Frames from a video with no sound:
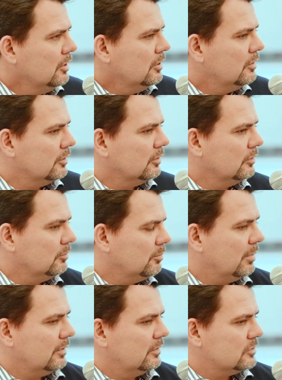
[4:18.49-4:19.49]

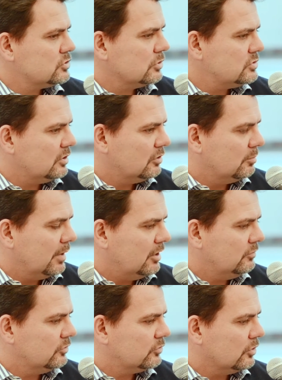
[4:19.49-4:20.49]
the associated
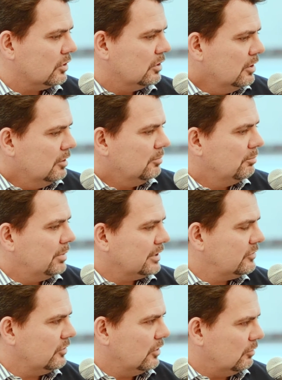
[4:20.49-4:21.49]
behaviours are.
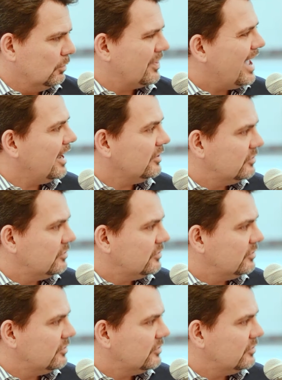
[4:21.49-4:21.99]
But with 8,